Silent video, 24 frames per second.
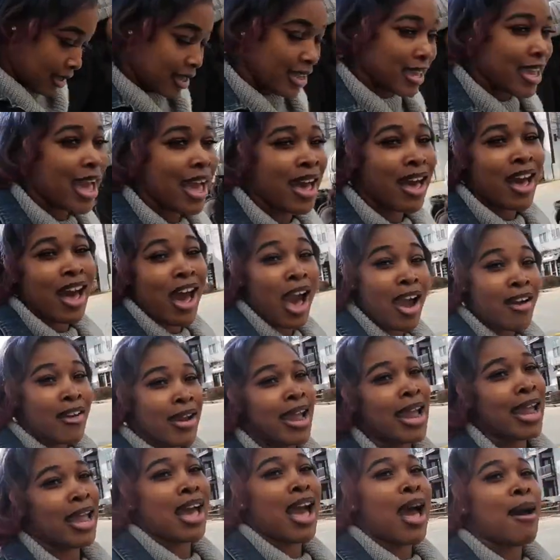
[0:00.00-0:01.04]
yeah, all
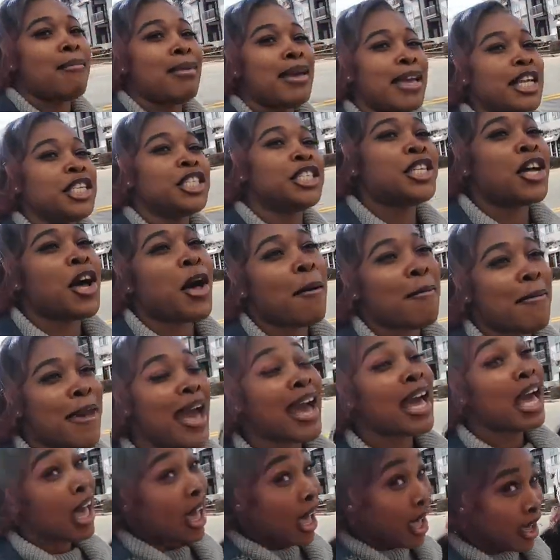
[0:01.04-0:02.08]
right, I'm gonna hit y'all
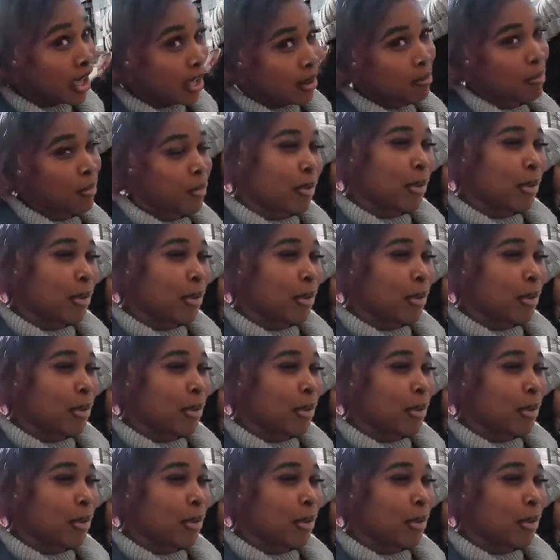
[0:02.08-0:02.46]
back up